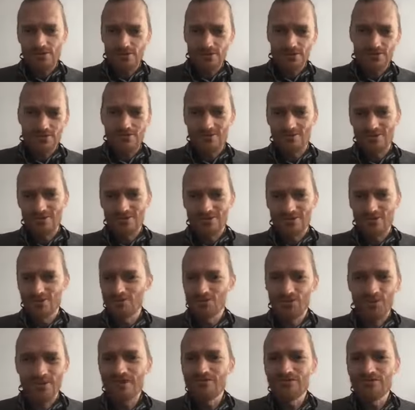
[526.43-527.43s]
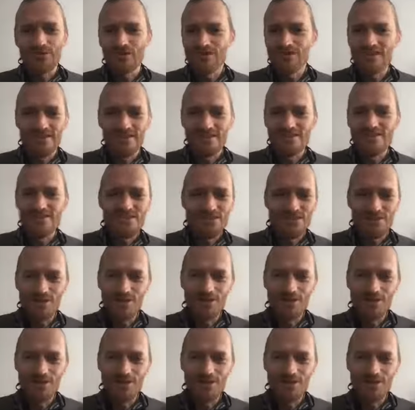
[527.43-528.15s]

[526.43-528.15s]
or, you know, whatever it is, you know.